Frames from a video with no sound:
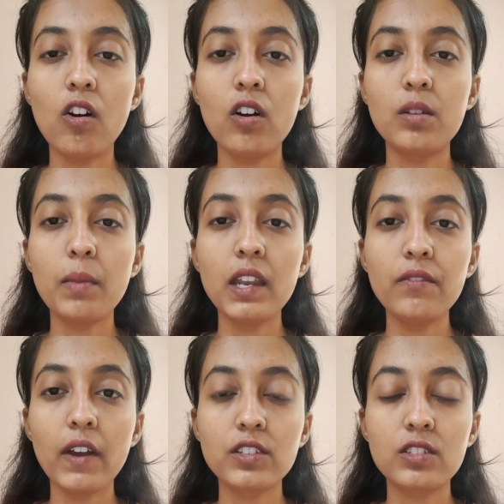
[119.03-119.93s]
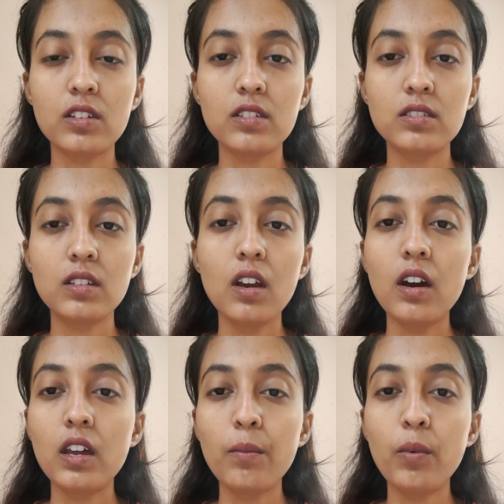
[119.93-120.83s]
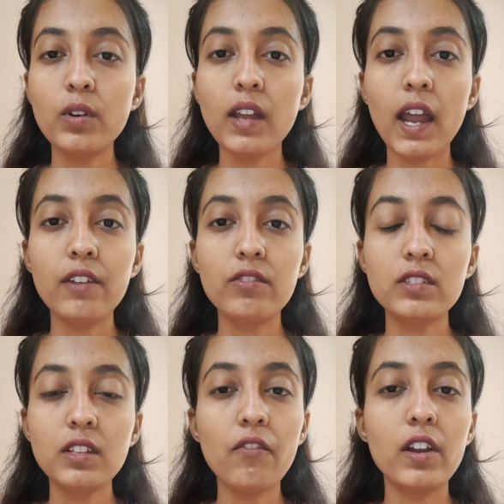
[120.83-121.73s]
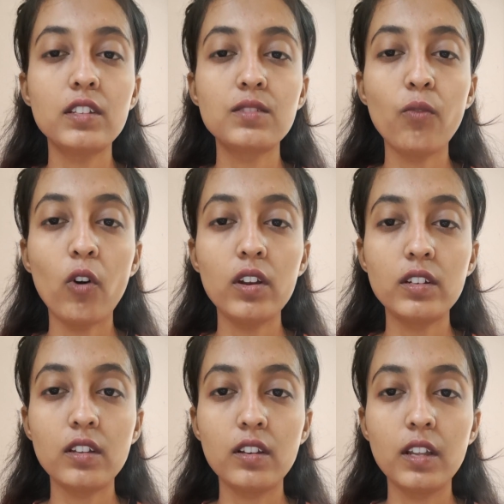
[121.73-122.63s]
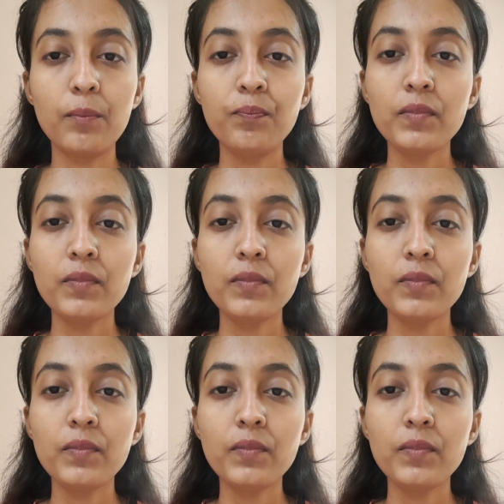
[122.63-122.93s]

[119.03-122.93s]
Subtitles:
or manufacturers report adverse events voluntarily,